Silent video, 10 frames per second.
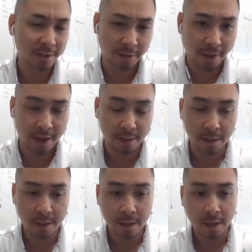things like that.
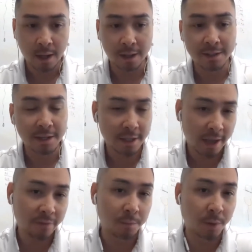I didn't
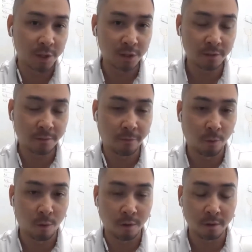have the budget
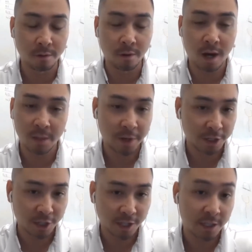for
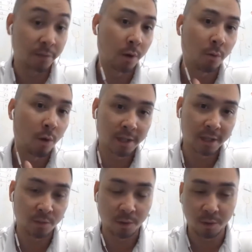automated shades, even though I
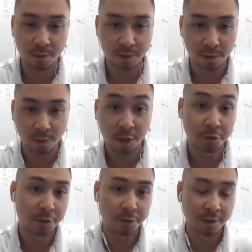wanted it. It's one of those
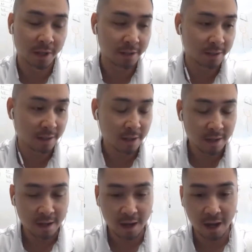luxury goods that
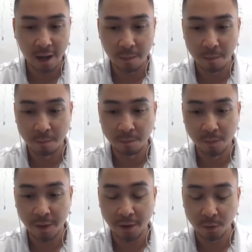
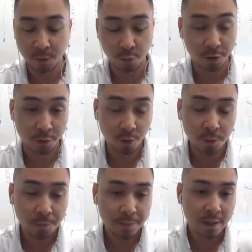I thought it was really
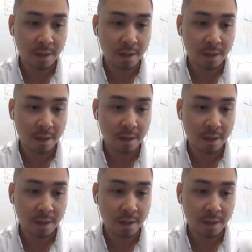cool.